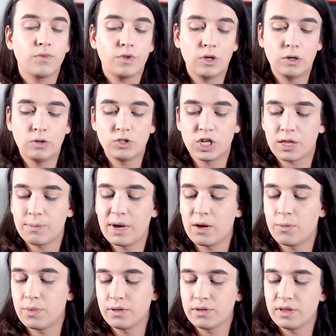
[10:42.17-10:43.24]
go check them
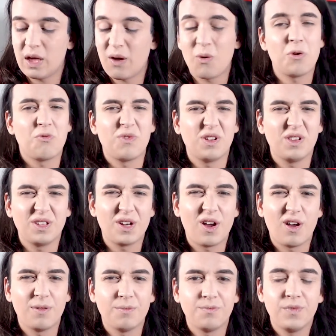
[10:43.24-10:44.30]
out, but they were really
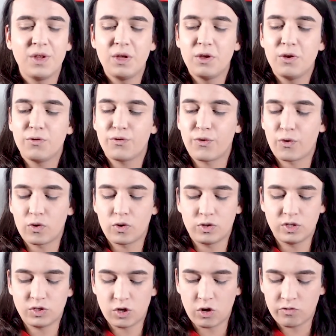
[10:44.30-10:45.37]
not for
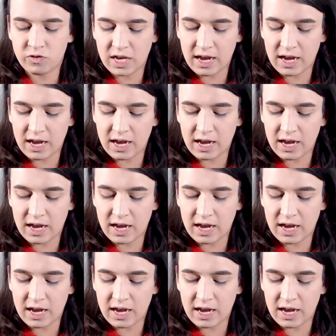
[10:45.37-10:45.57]
the service.